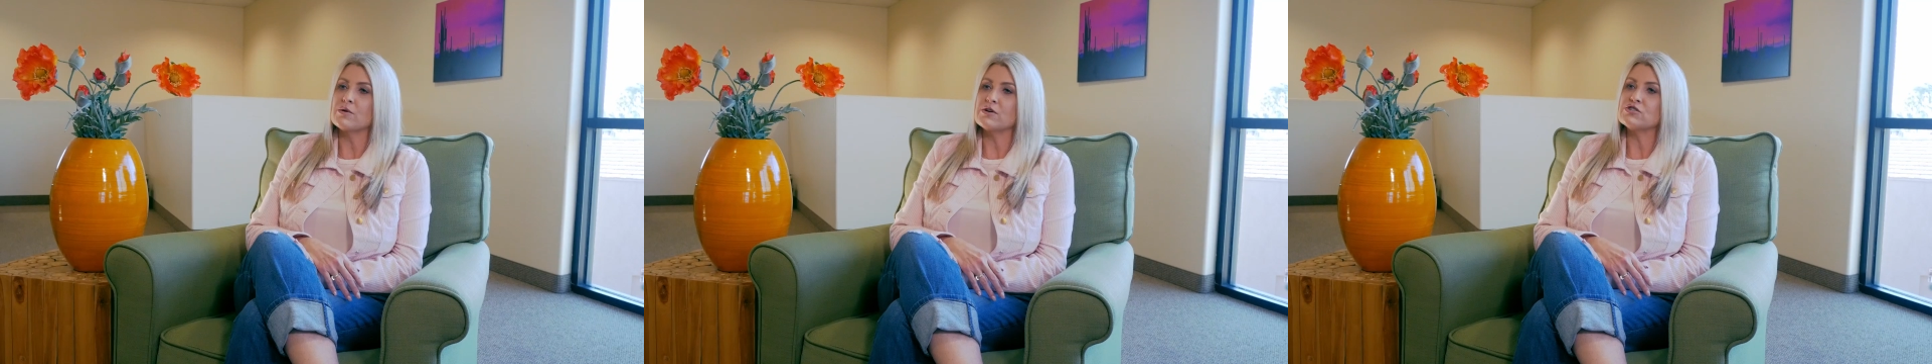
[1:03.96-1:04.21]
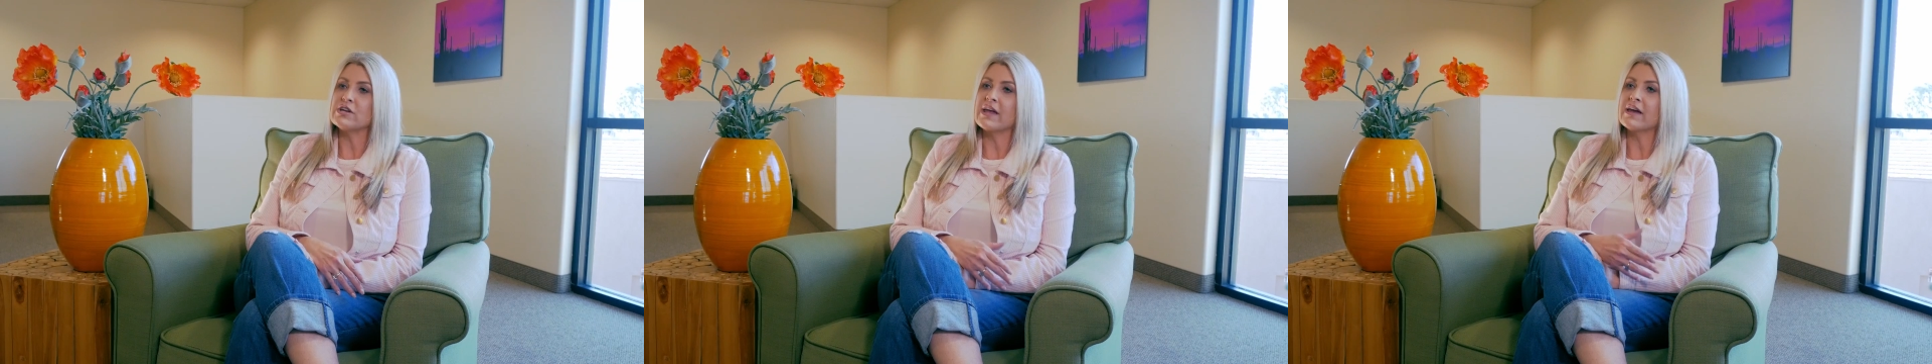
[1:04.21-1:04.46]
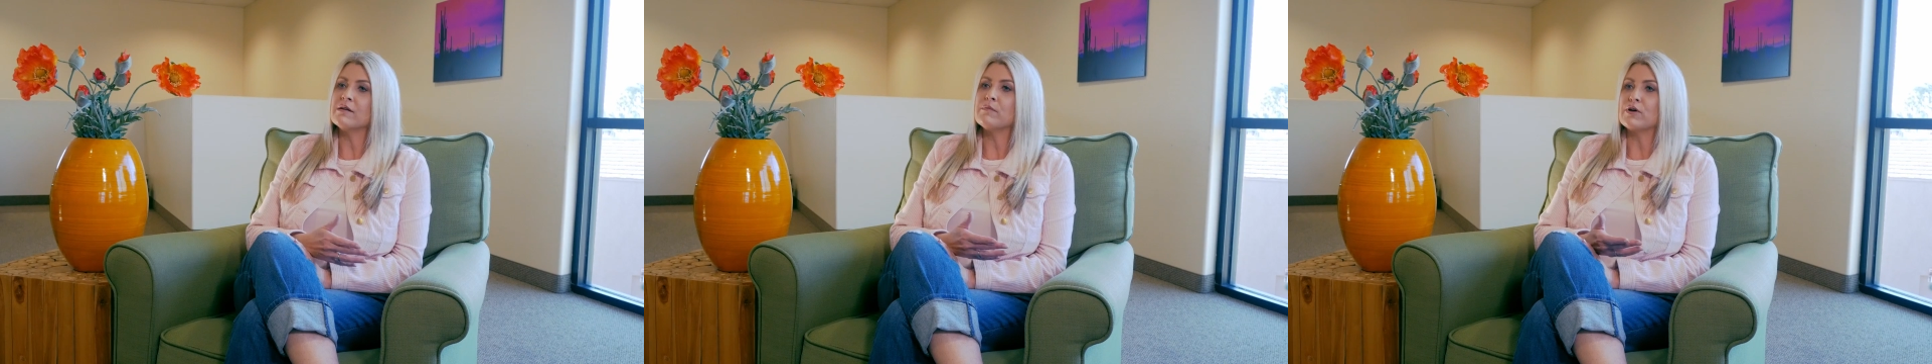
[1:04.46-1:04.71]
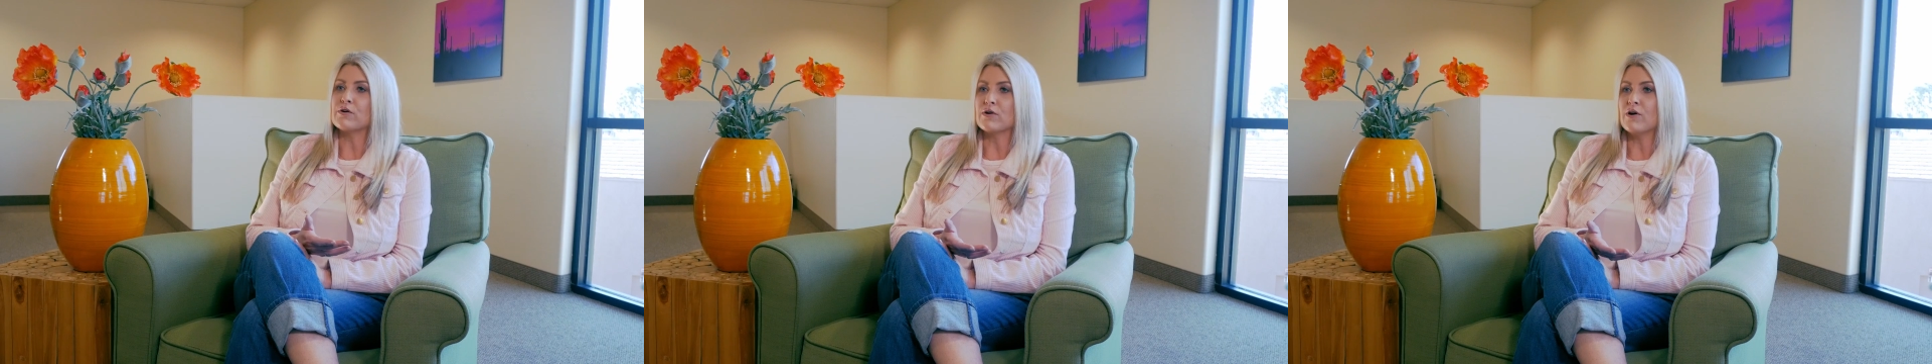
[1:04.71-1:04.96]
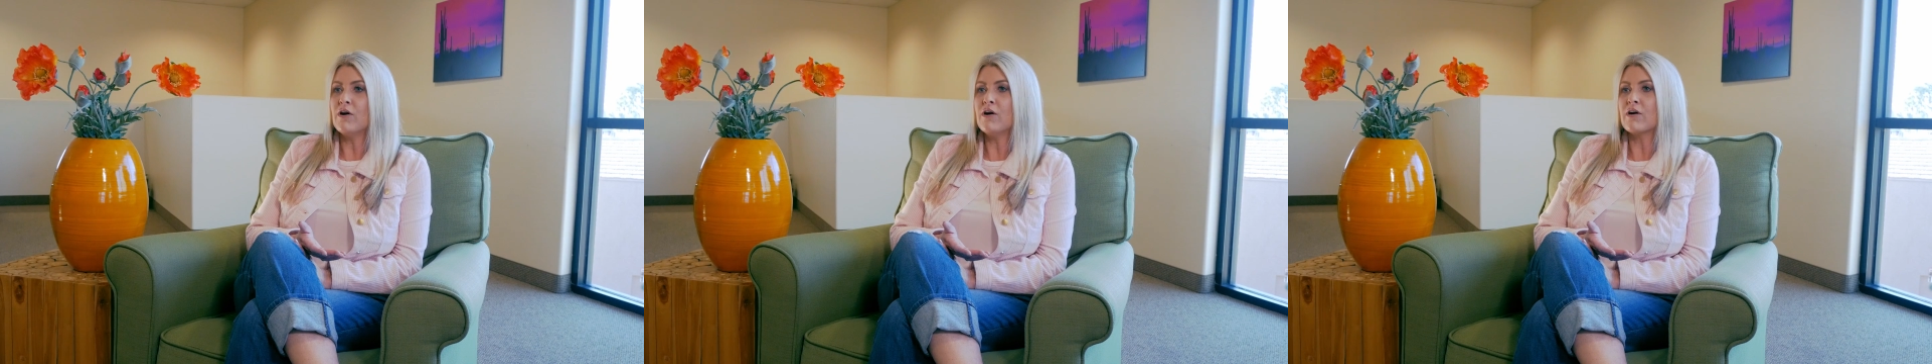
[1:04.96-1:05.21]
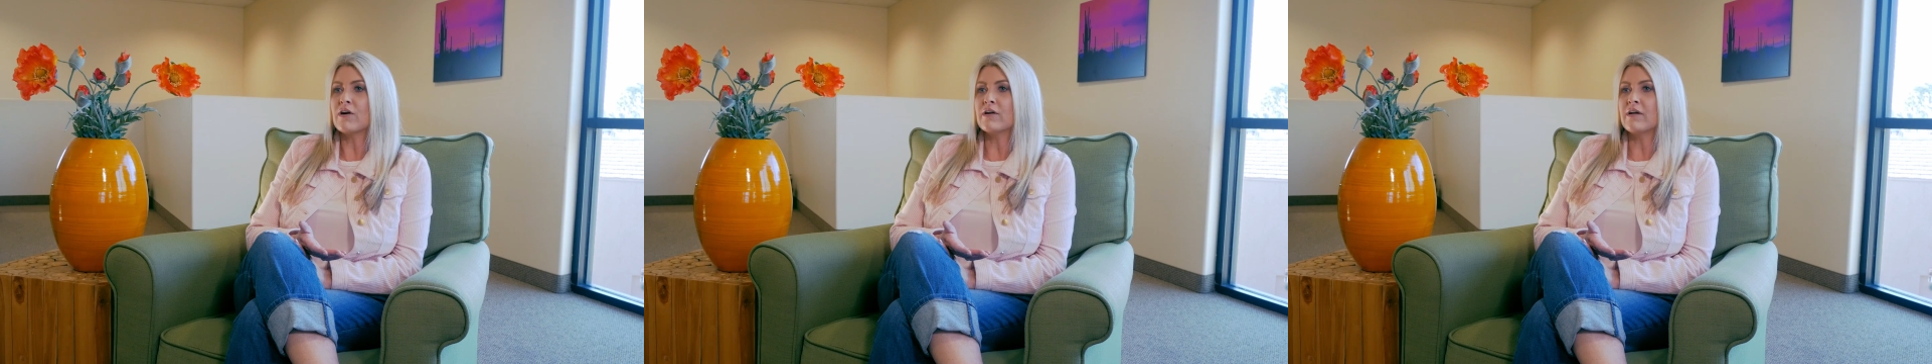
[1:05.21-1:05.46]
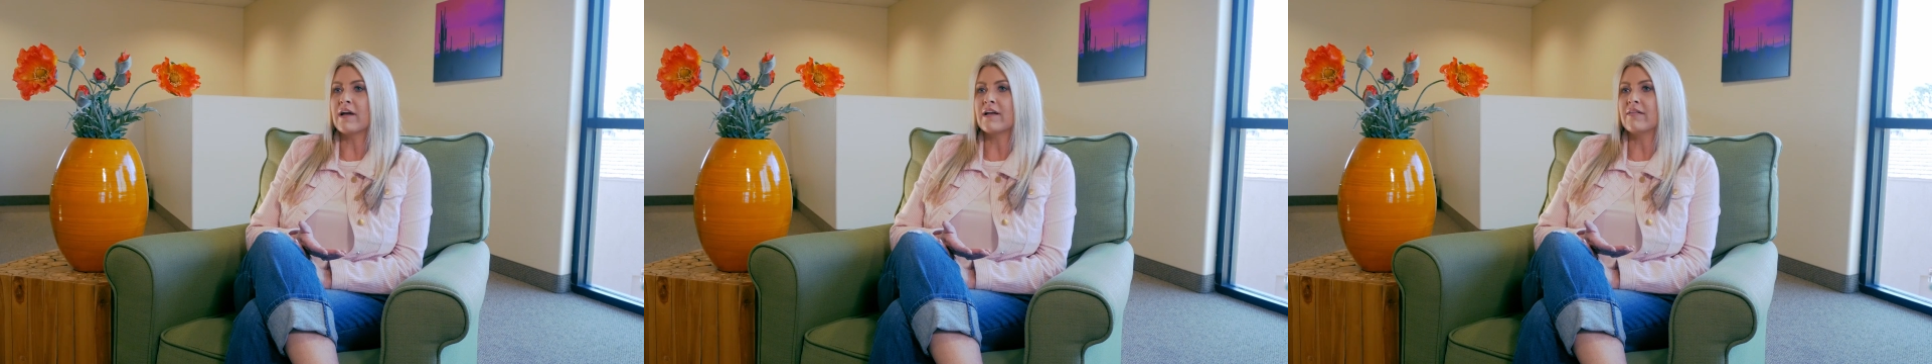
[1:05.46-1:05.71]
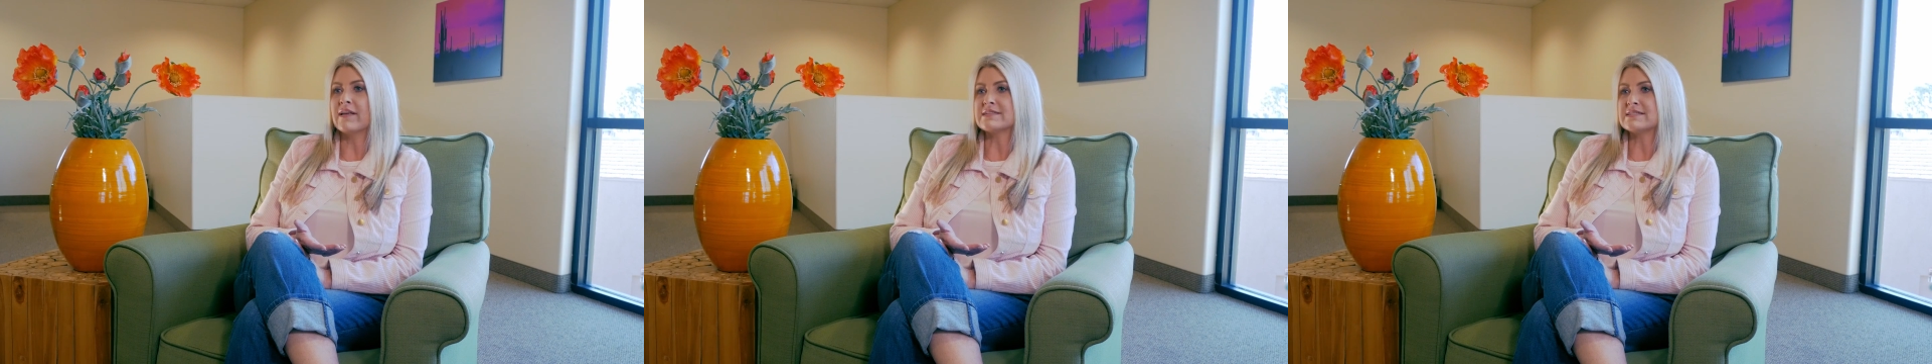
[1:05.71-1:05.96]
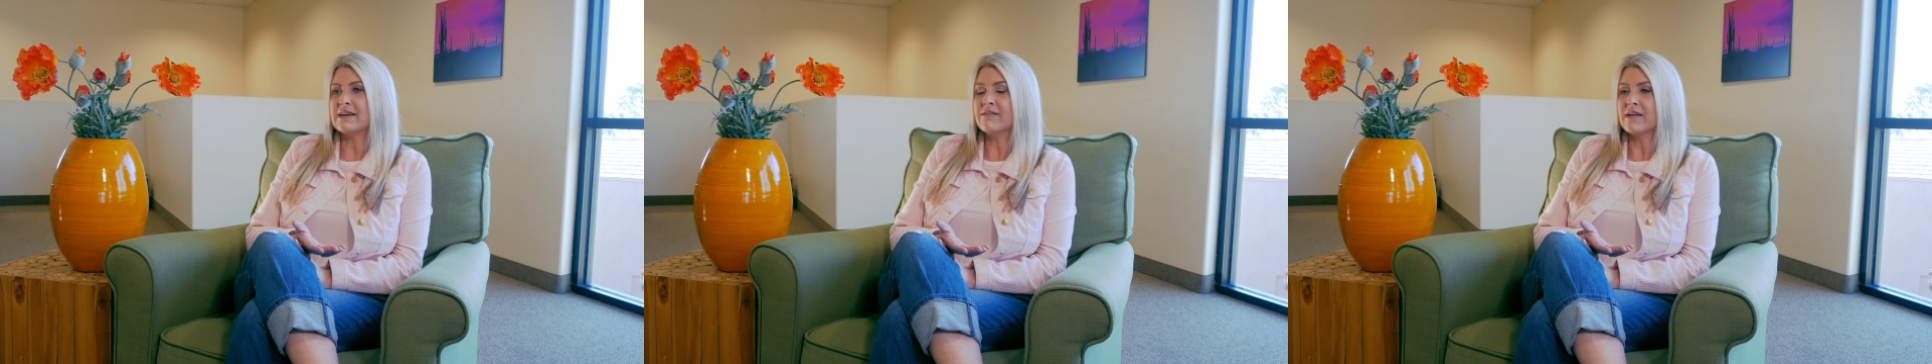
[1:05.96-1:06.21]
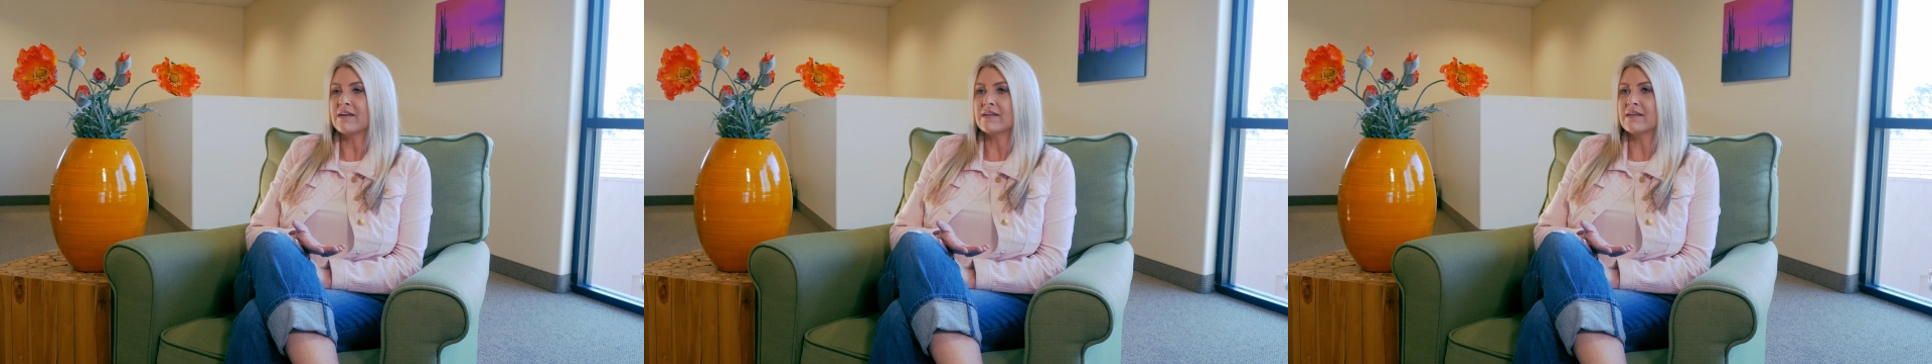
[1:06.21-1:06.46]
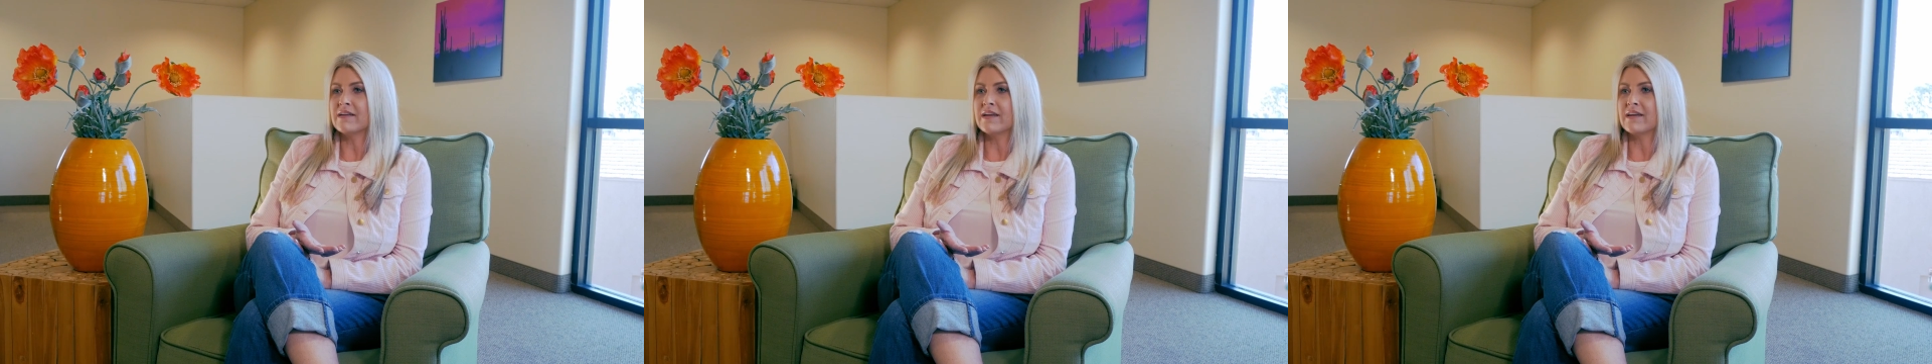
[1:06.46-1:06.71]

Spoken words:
as she handed me her card, I glanced down on it,